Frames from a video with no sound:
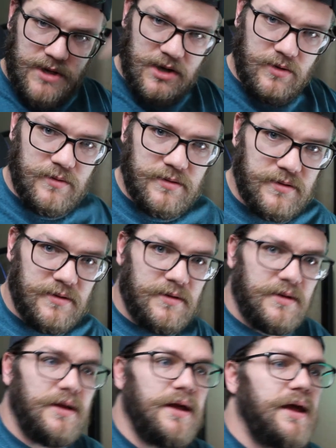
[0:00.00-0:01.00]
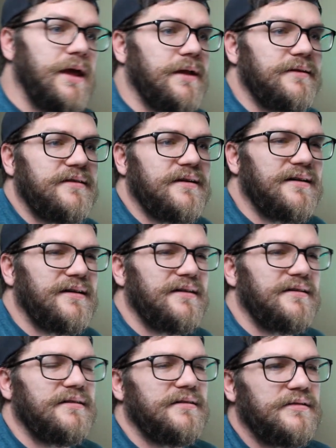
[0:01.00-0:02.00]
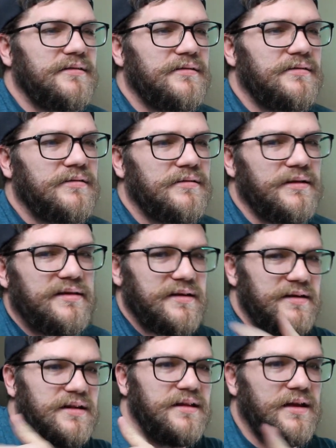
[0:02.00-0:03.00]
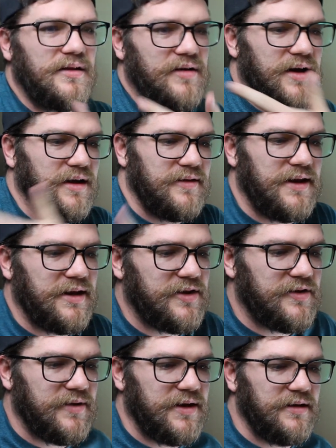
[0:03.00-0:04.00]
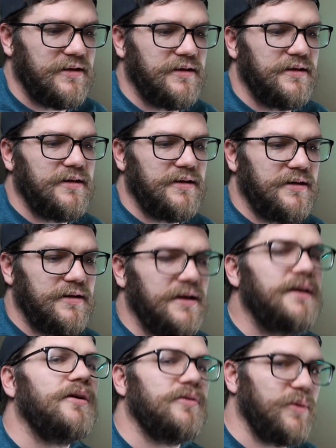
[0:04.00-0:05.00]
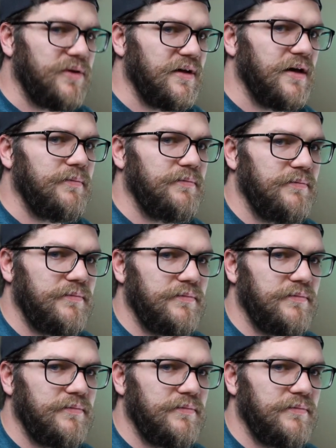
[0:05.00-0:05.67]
below. And listen to the other guy on the next screen. He knows what's up.